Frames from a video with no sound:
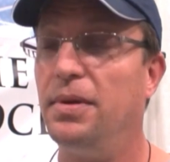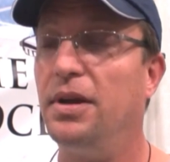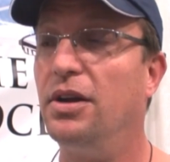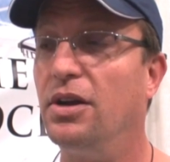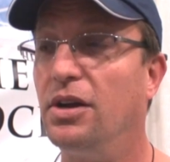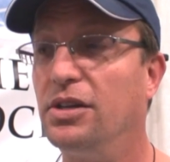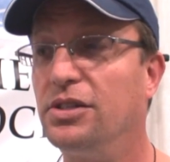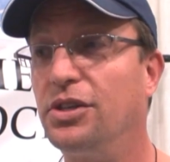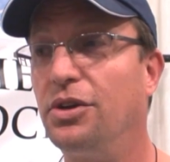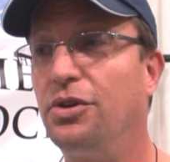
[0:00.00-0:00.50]
but
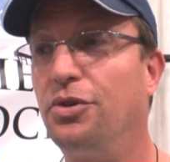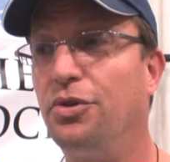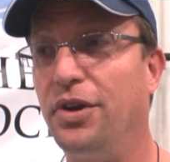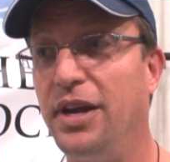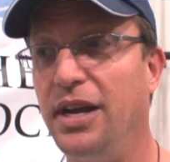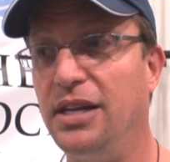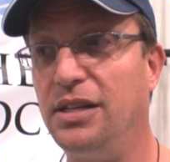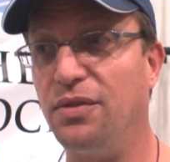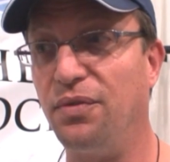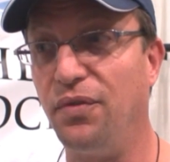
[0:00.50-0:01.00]
it also
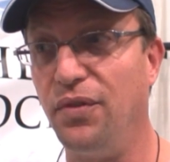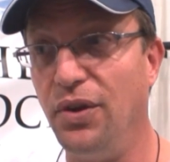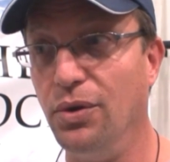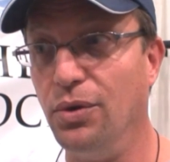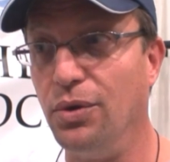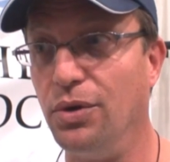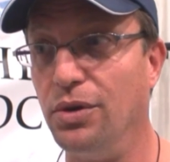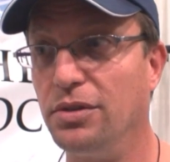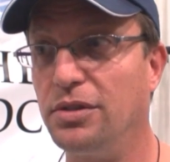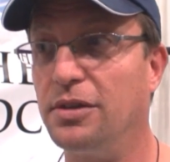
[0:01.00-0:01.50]
creates
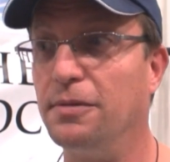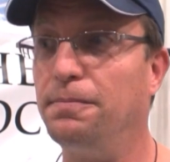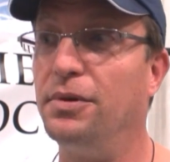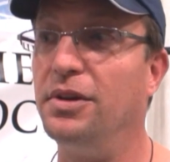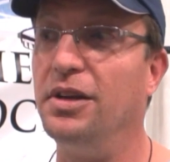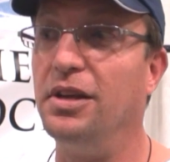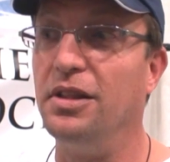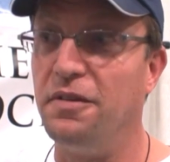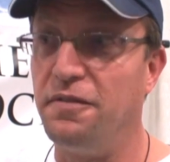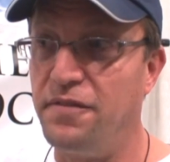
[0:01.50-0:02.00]
fuel to
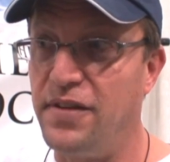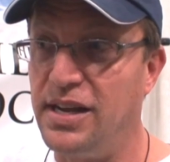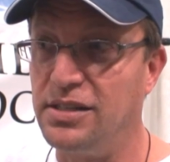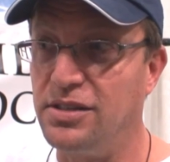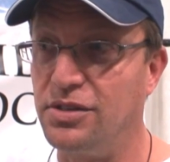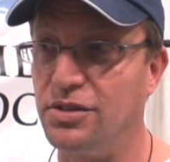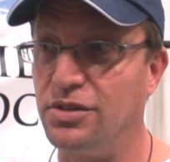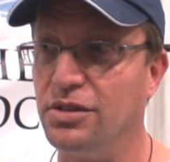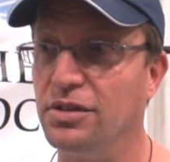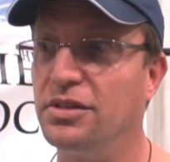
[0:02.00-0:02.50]
put in the
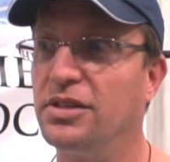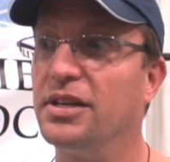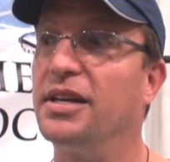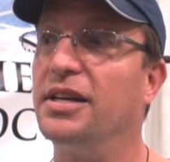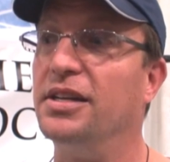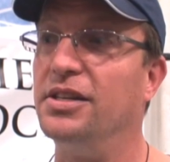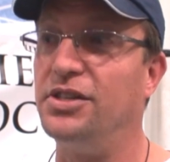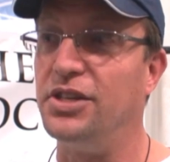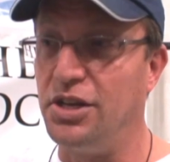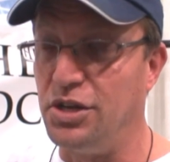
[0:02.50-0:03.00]
vessel to
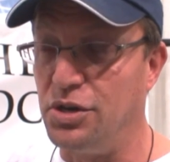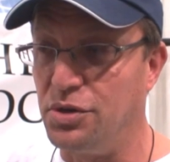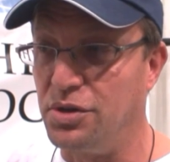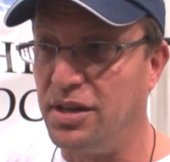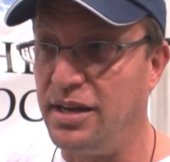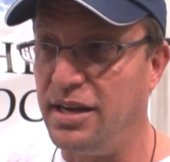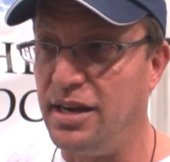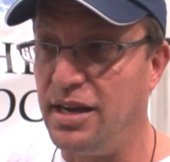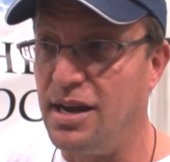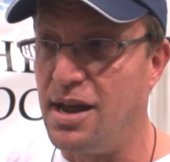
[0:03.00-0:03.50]
continue
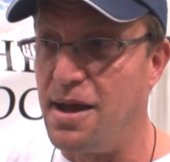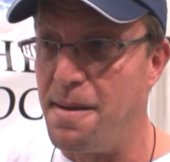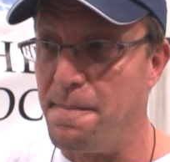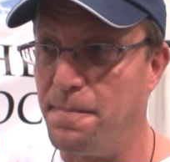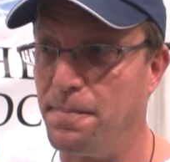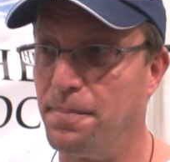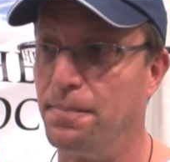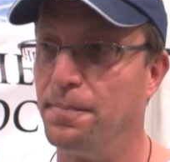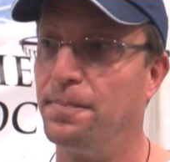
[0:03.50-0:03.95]
cleaning up.